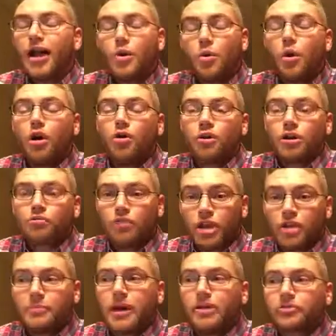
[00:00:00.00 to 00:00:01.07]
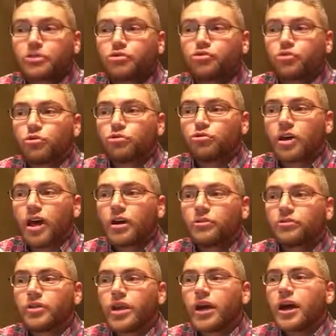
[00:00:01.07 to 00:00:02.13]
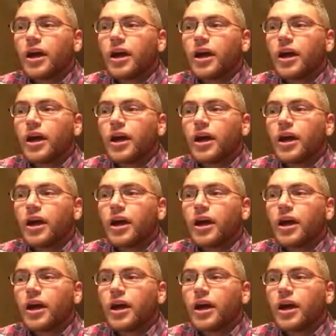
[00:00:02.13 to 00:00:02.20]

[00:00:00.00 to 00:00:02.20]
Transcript: quality randomized control trials